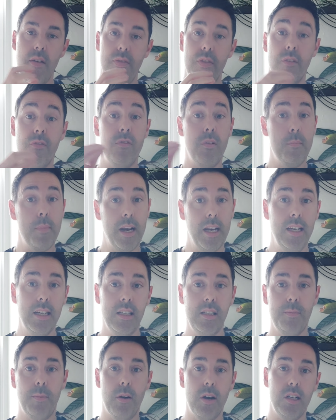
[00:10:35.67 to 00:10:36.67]
the familiar
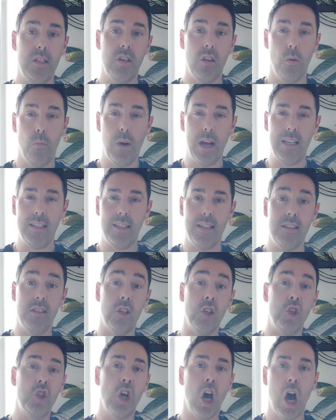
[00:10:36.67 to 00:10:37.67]
spirit to the West is
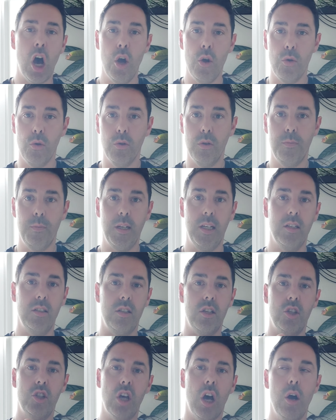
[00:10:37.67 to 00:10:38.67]
the toad,
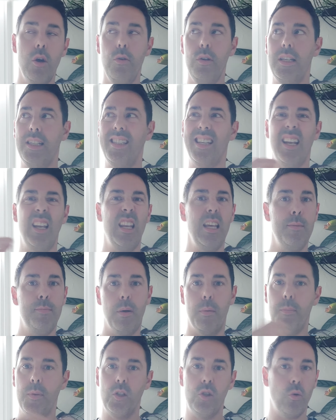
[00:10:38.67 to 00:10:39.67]
because the toad is the
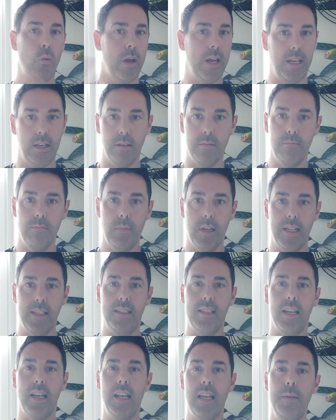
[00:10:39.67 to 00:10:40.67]
leaper between.
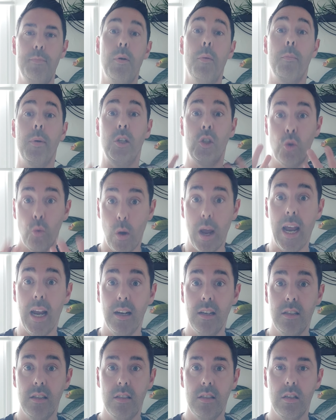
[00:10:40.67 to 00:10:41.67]
It's the leaper
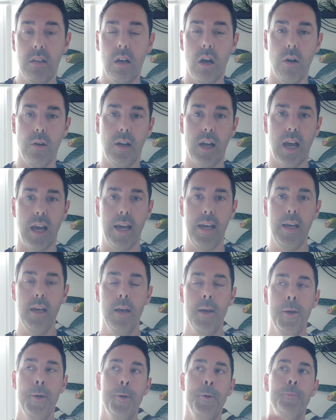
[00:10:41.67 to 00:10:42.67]
betwixt, okay?
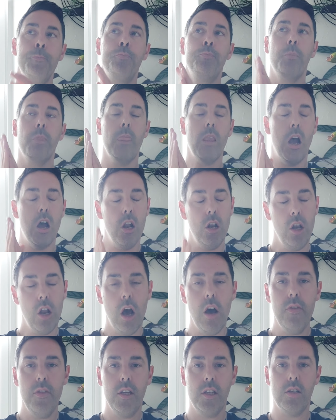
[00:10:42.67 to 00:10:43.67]
A
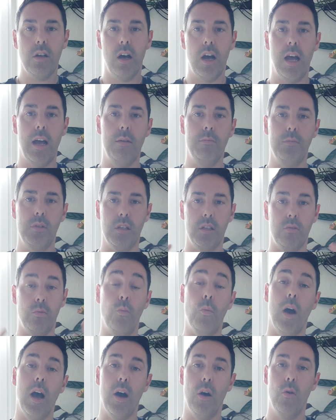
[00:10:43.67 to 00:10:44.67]
lot of the times as
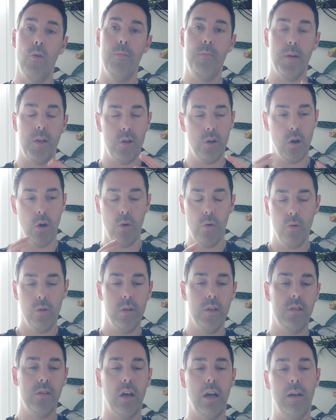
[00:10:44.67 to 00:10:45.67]
well, but not all
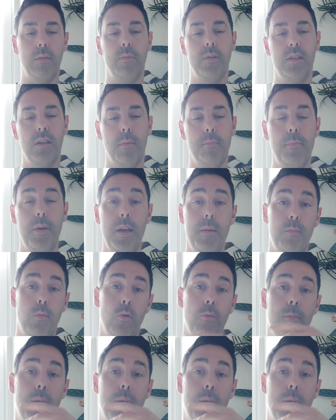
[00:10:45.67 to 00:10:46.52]
the time, some people